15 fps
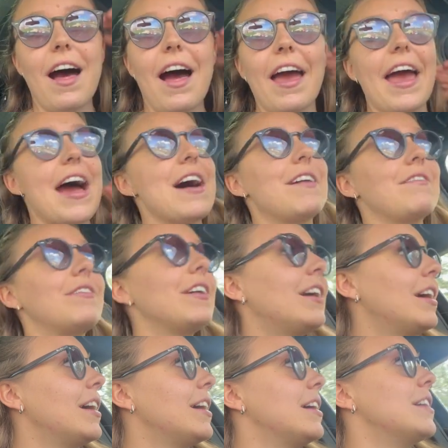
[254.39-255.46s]
I have
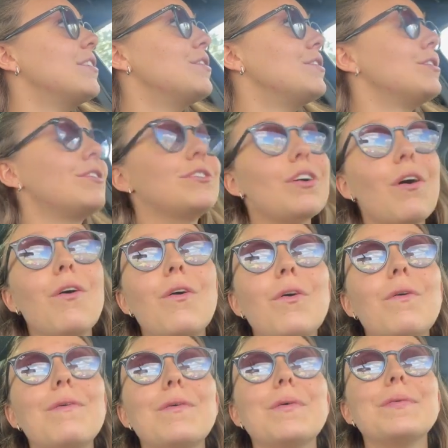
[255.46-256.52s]

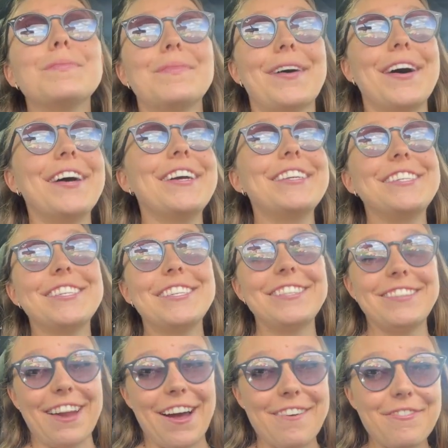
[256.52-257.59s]
so much
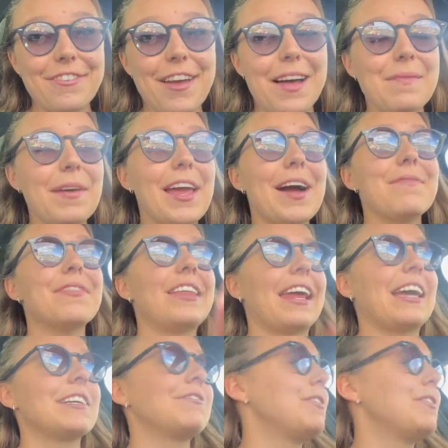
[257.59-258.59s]
stuff coming up the next